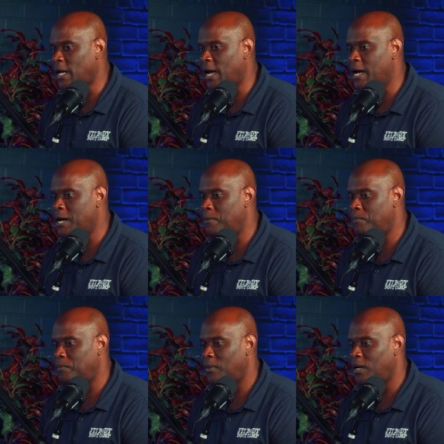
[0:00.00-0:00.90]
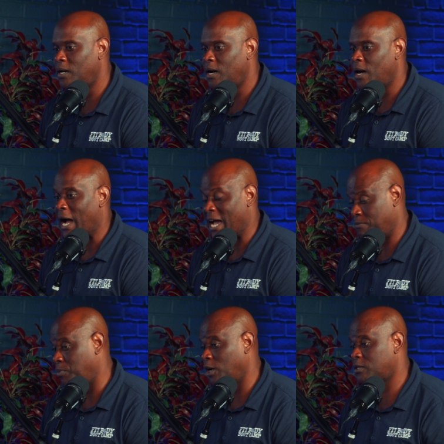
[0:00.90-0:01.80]
Um, I
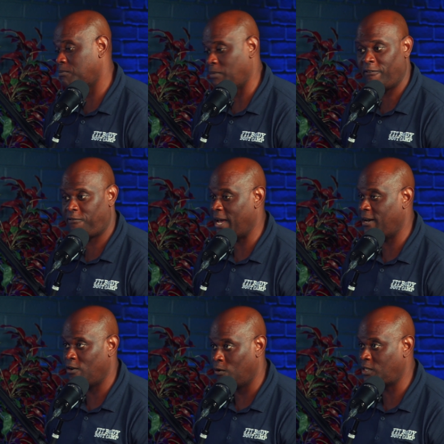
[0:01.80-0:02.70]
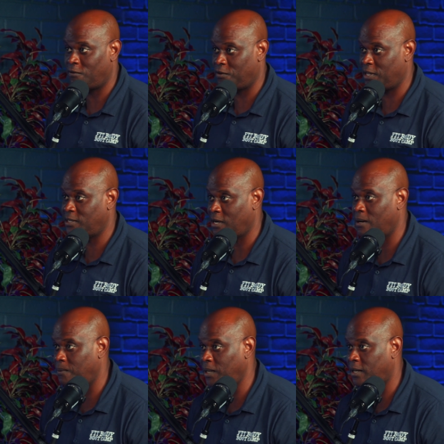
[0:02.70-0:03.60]
had booked my flight and hotel for the
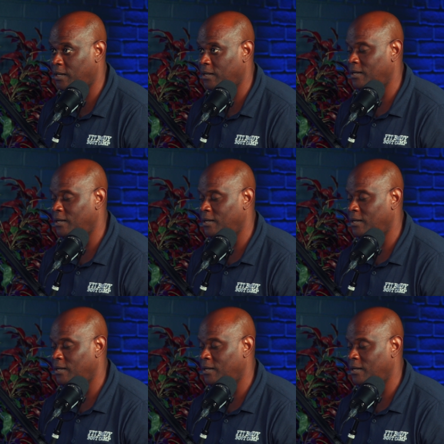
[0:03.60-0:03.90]
entire week,